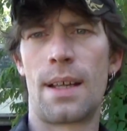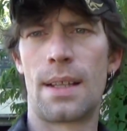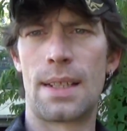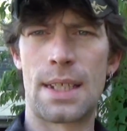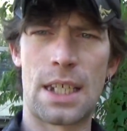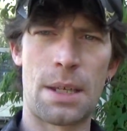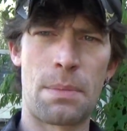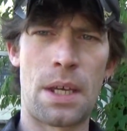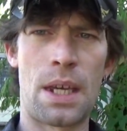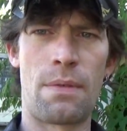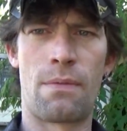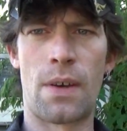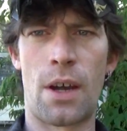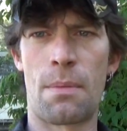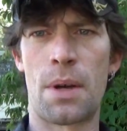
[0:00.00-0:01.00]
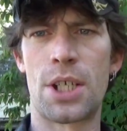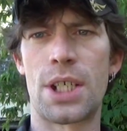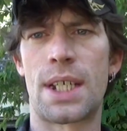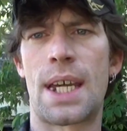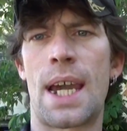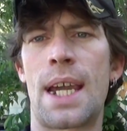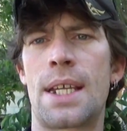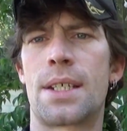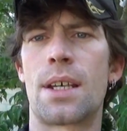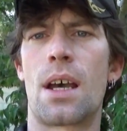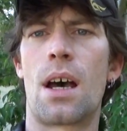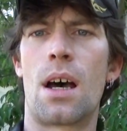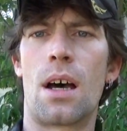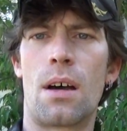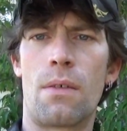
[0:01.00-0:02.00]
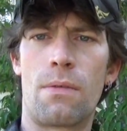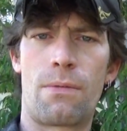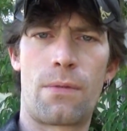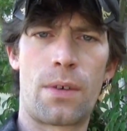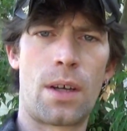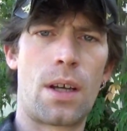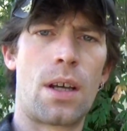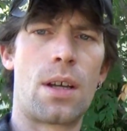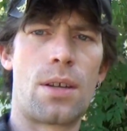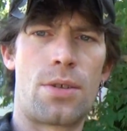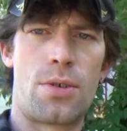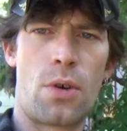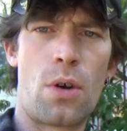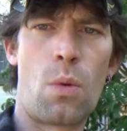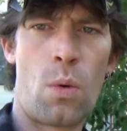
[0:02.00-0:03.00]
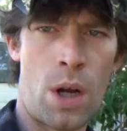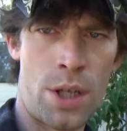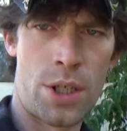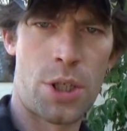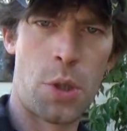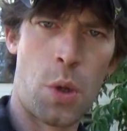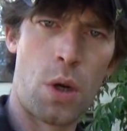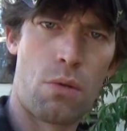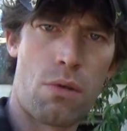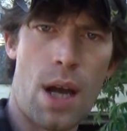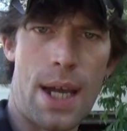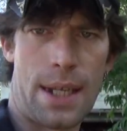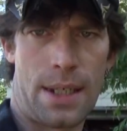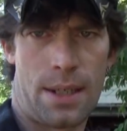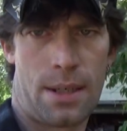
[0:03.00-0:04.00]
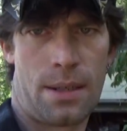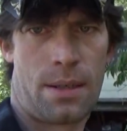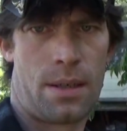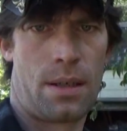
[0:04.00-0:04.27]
This is going to be very much a case of do it once, do it right.